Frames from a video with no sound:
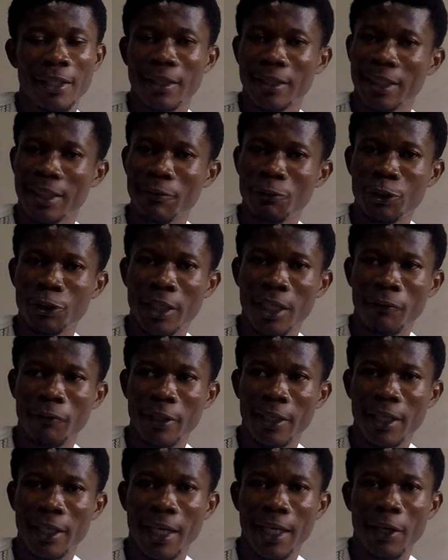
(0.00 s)
Chief Trainer for
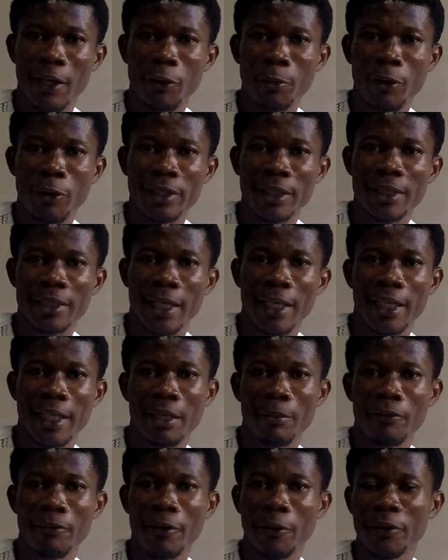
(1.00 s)
the Ghana Robotics
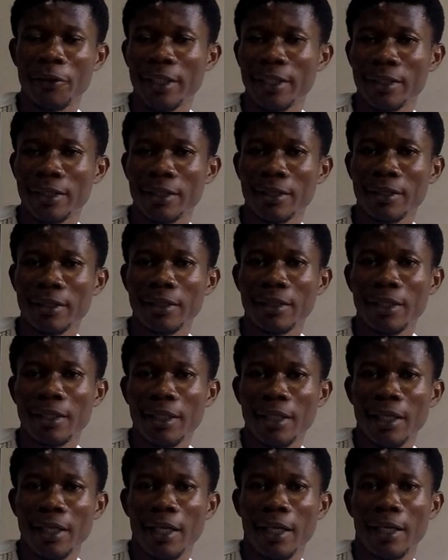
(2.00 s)
Academy Foundation
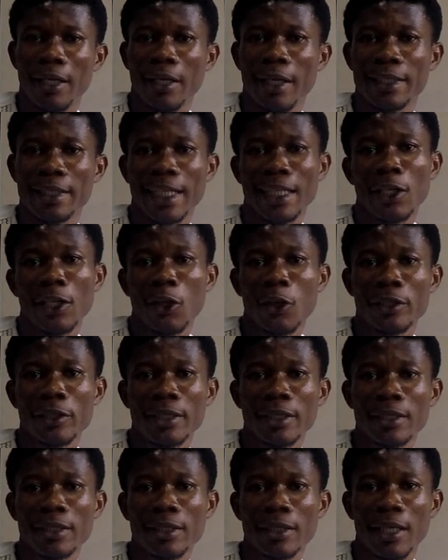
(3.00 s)
and a
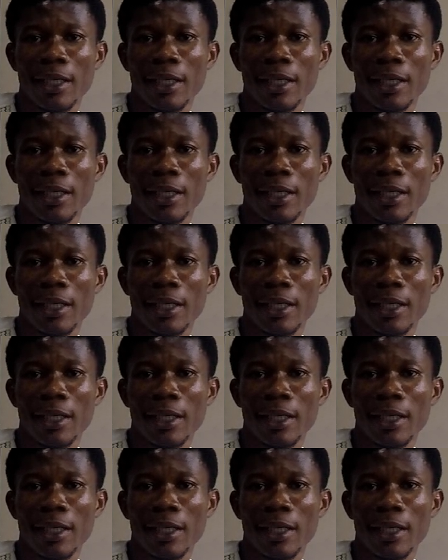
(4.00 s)
technologist